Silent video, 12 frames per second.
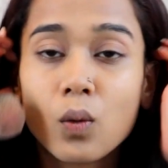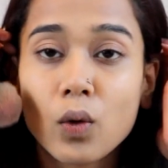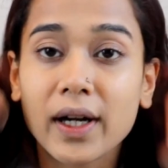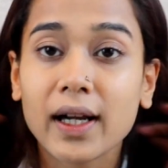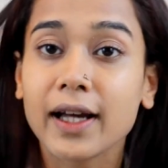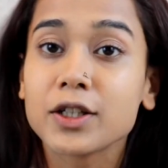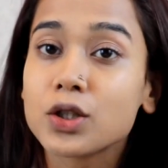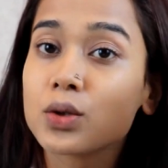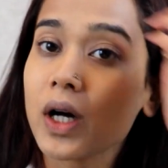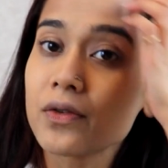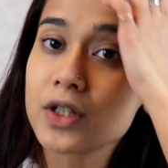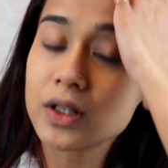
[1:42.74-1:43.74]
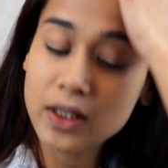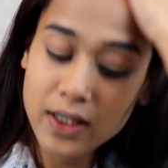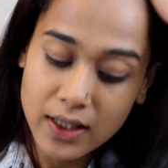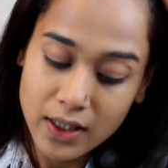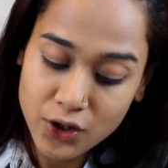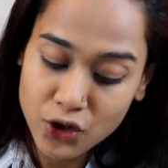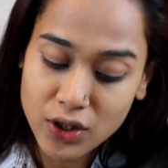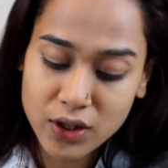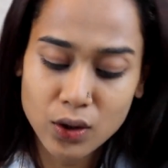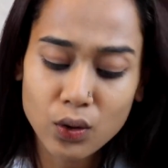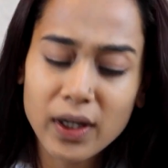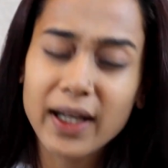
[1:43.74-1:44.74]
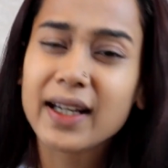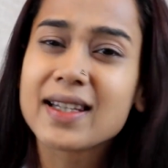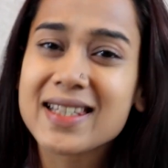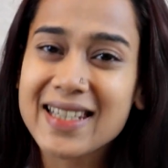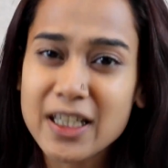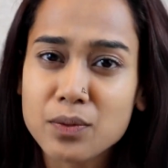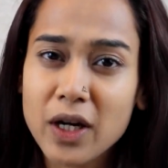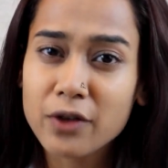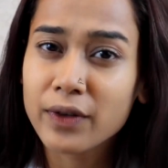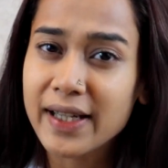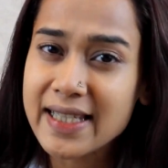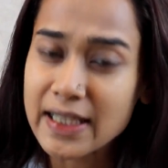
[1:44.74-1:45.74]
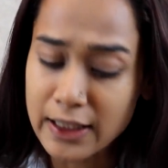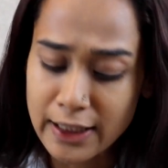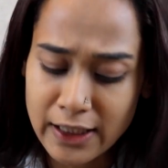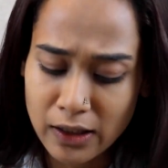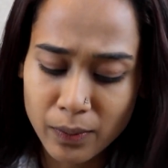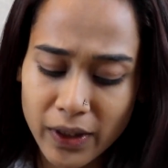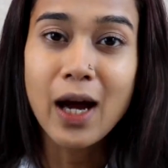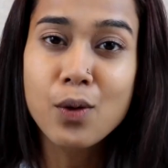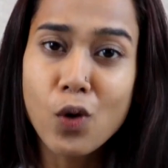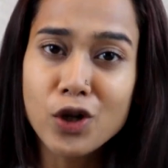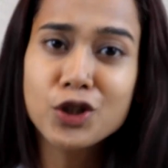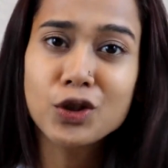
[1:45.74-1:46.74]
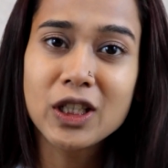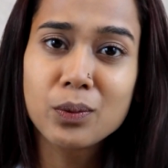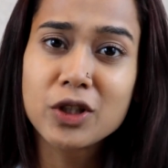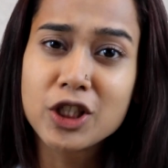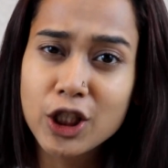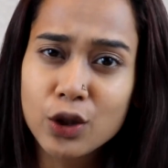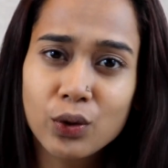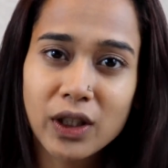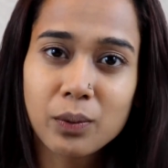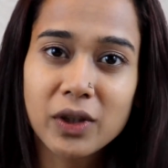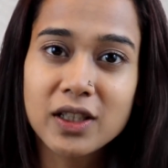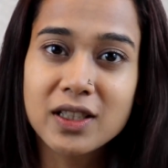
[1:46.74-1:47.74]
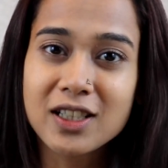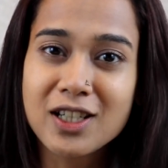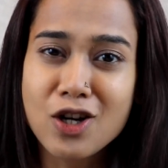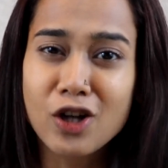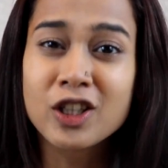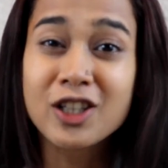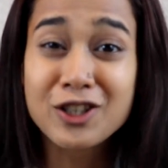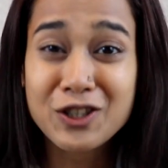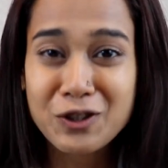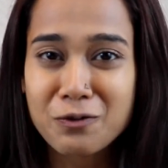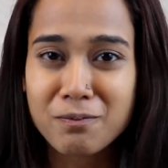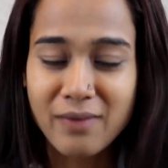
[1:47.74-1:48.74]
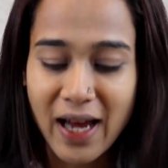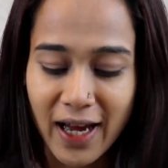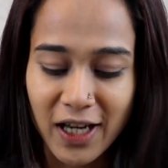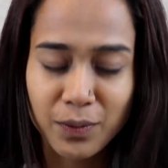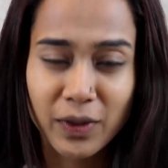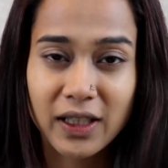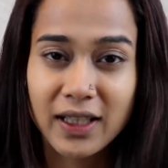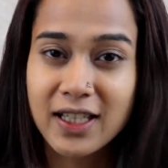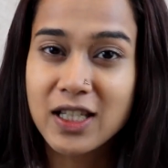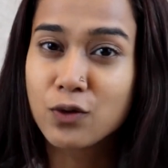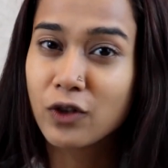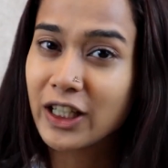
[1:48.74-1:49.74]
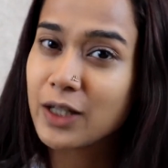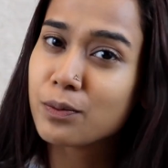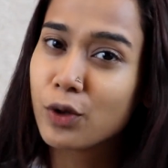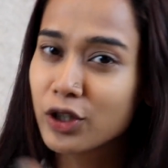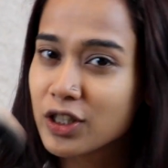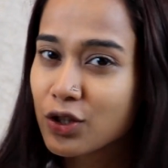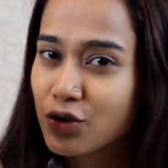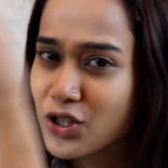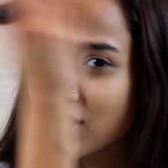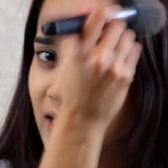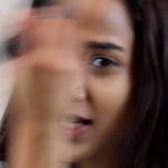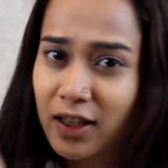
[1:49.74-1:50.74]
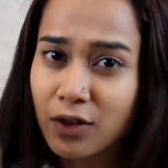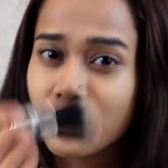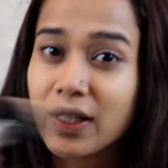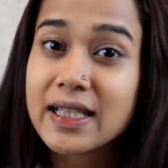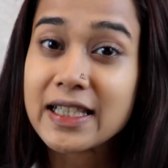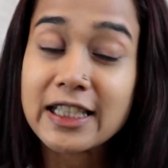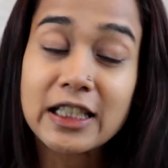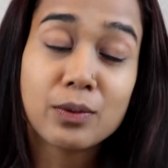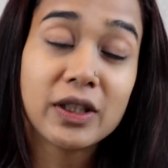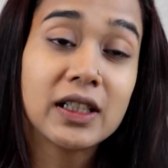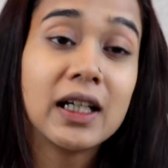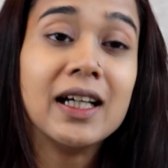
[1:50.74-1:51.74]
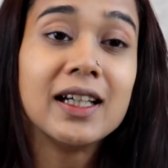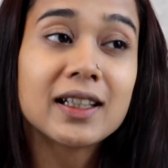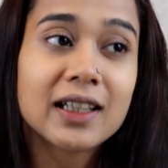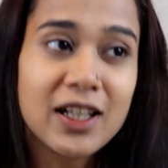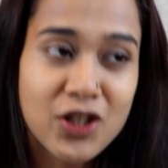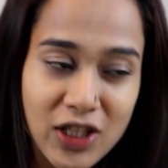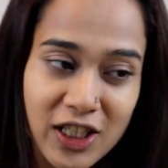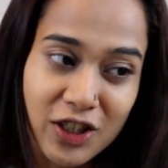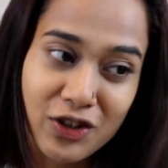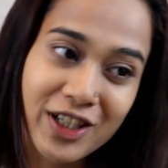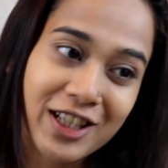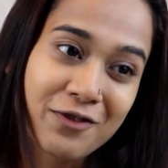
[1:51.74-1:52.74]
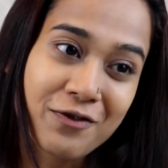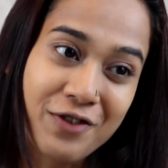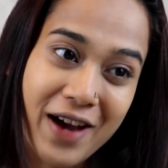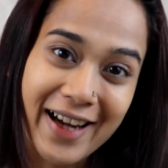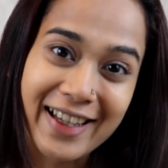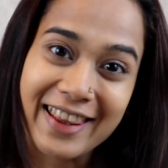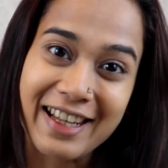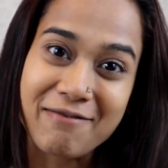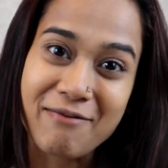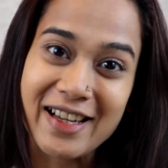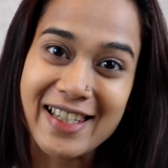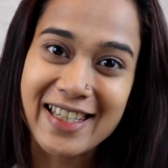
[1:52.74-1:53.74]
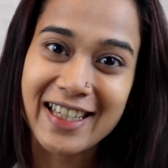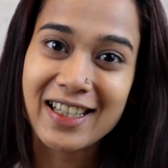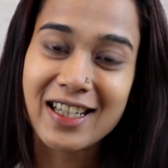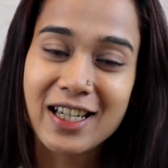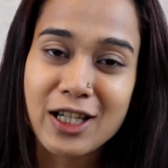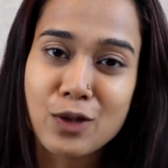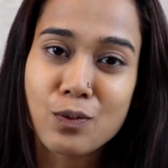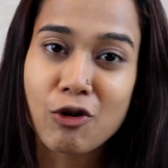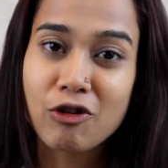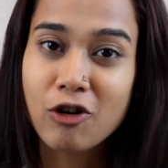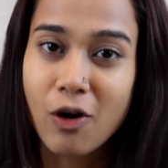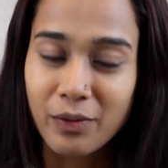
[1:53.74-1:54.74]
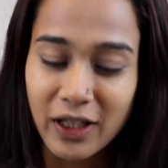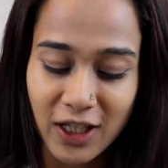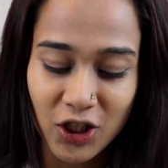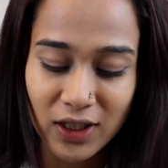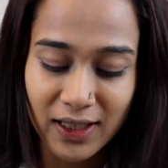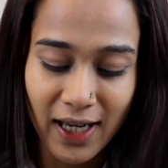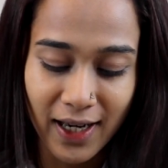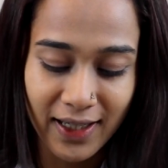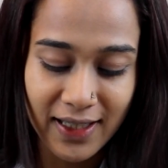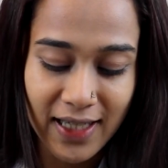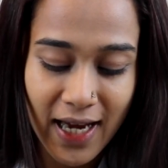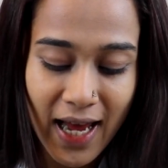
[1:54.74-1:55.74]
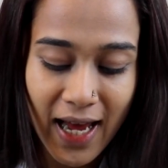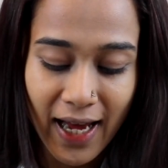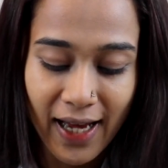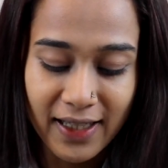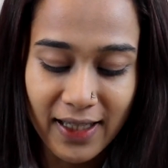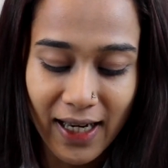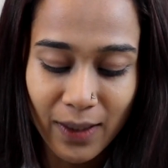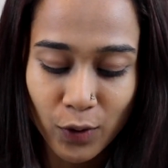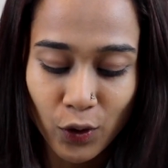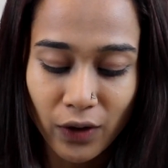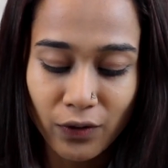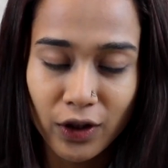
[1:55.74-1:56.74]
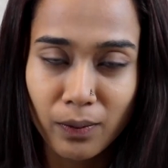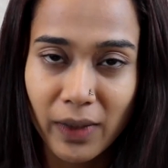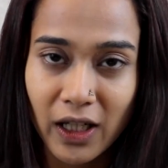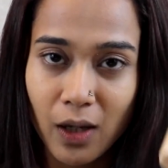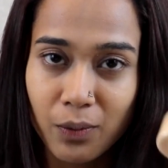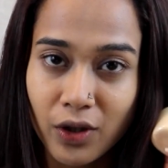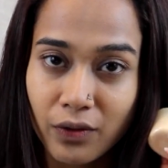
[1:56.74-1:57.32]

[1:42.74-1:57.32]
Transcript: What I like to do after this is just go ahead and set my face a little bit. I want to keep it dewy but not too matte, but it's very important to just set the face a little bit considering the fact that my skin is more combination kind. And I'm going for the Makeup